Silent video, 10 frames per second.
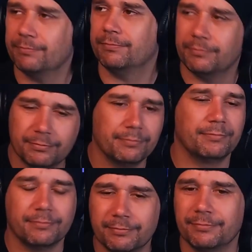
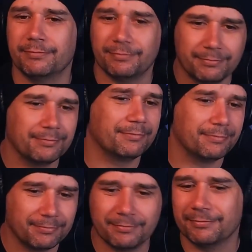Destination love,
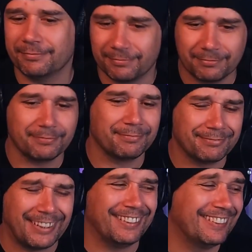but pleasure
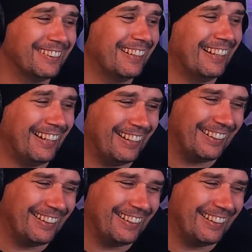up above.